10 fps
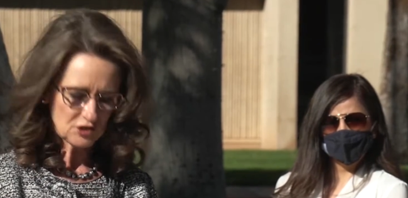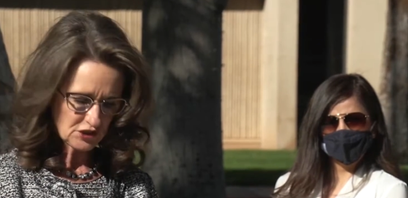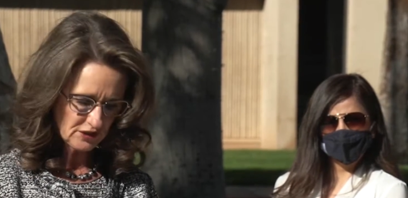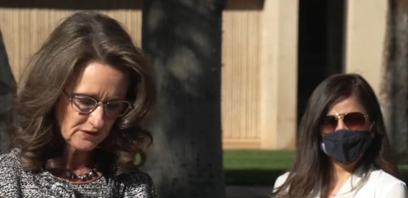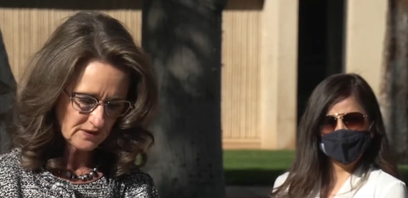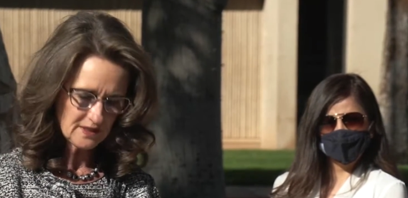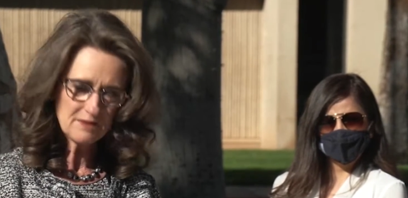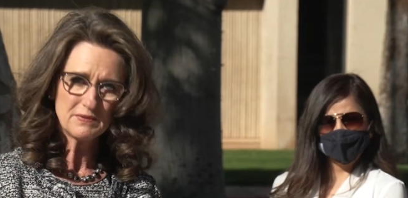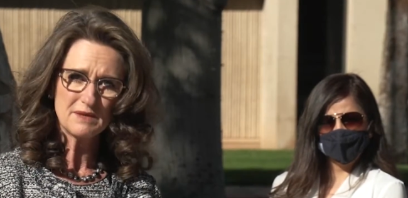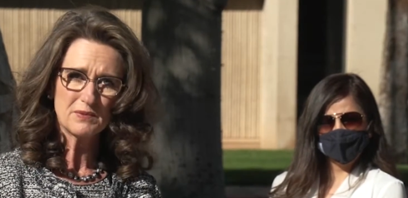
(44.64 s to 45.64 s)
Speaker 1: that children
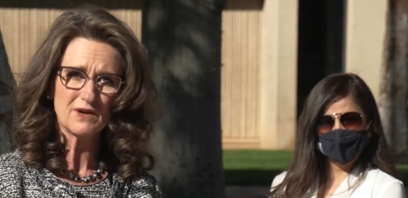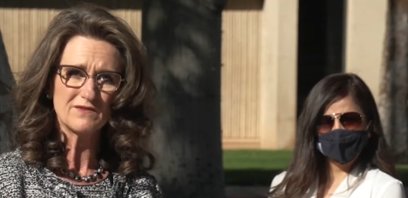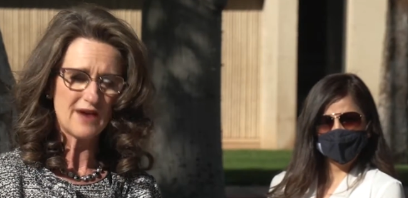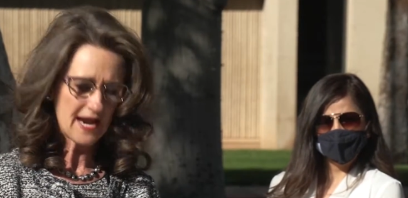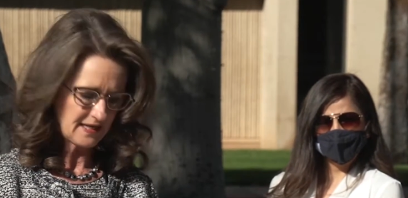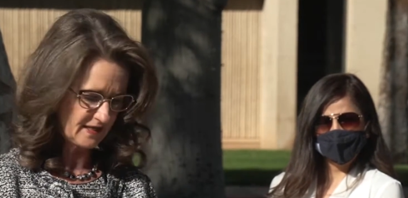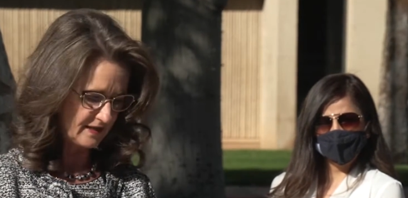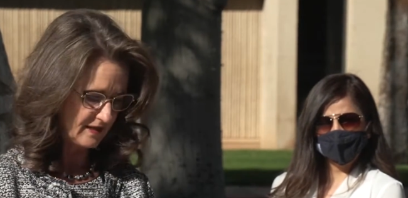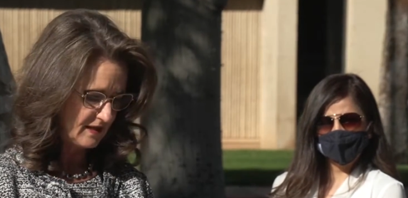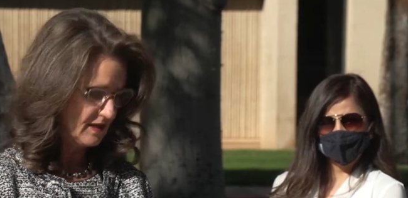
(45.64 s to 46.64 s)
be
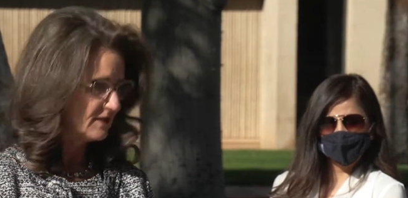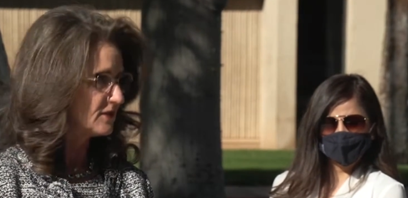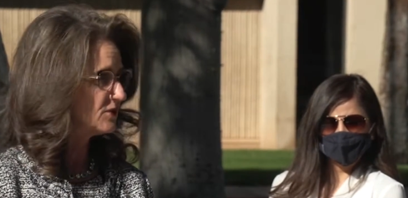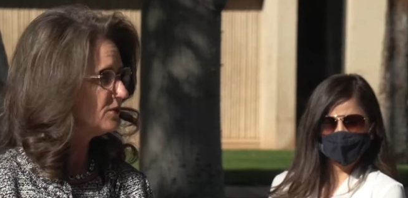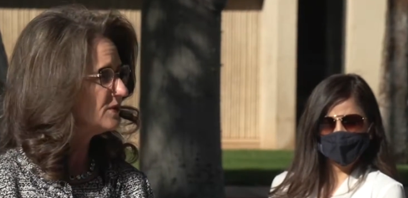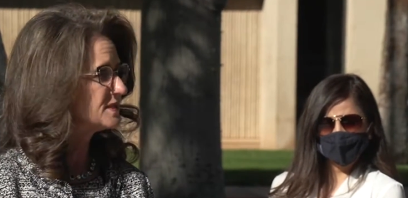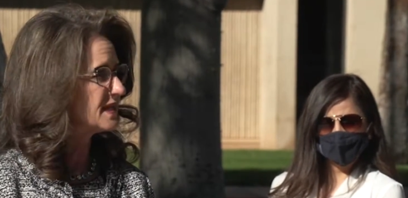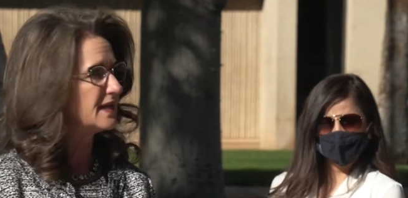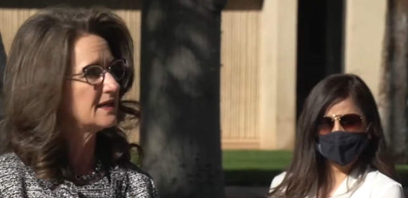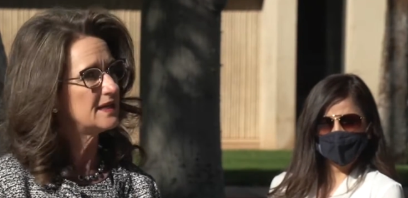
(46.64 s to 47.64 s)
provided the tools
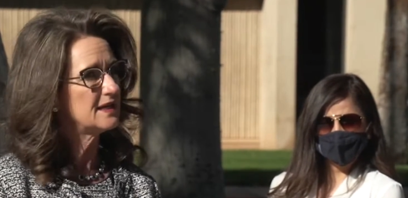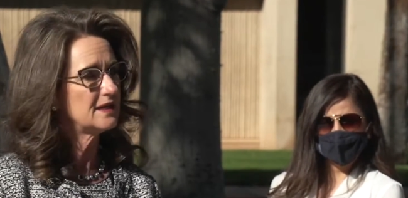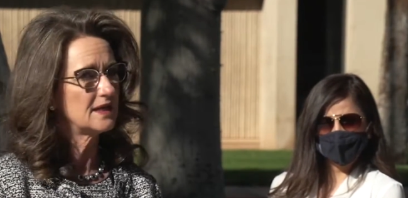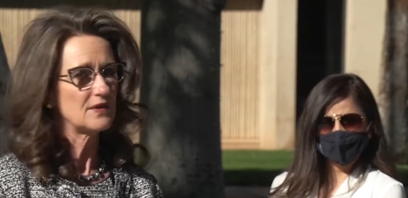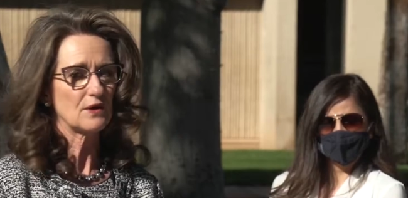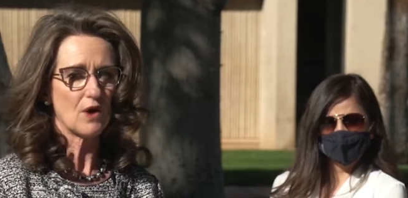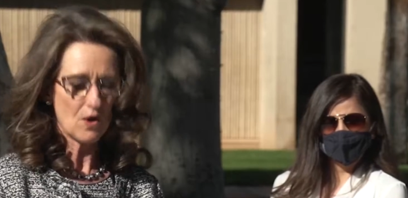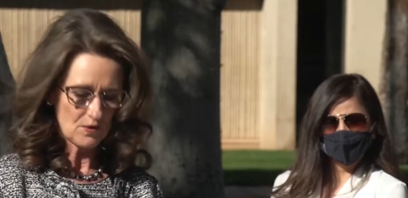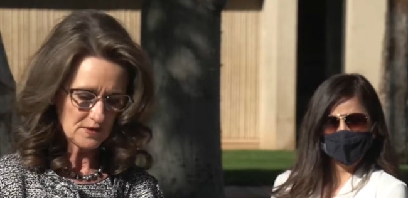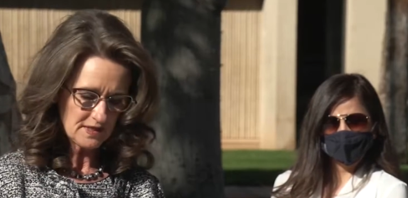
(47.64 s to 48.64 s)
they need in their
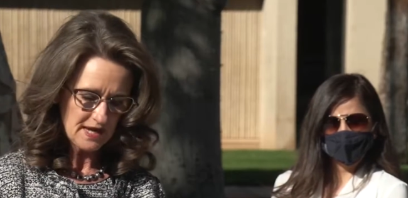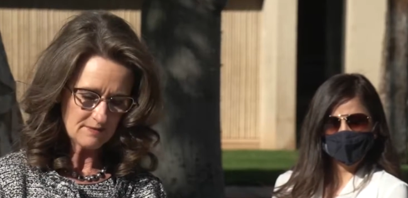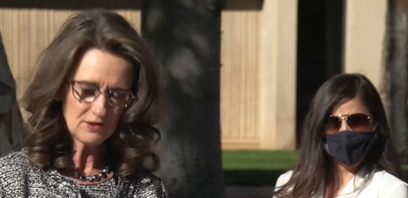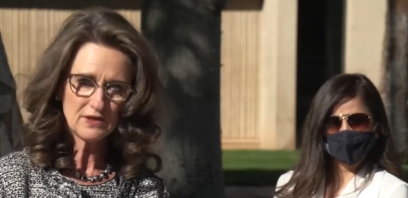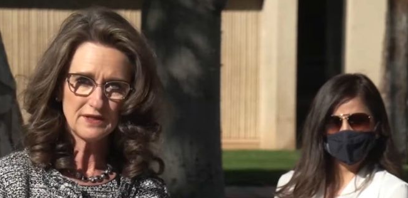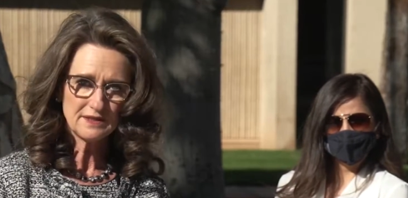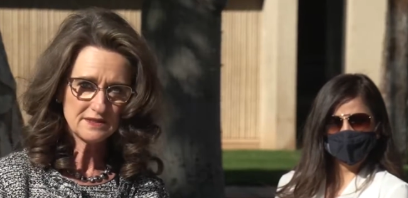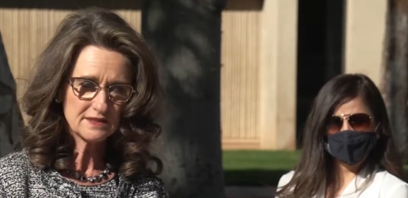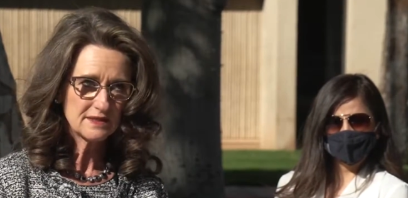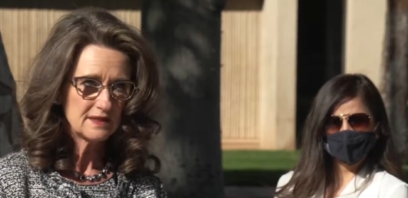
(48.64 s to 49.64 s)
own
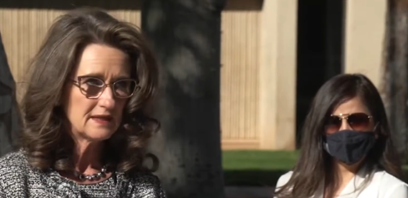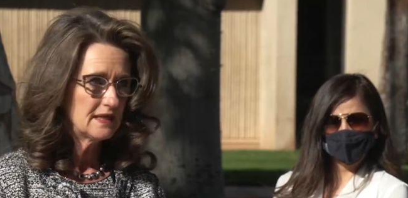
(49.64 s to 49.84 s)
neighborhoods,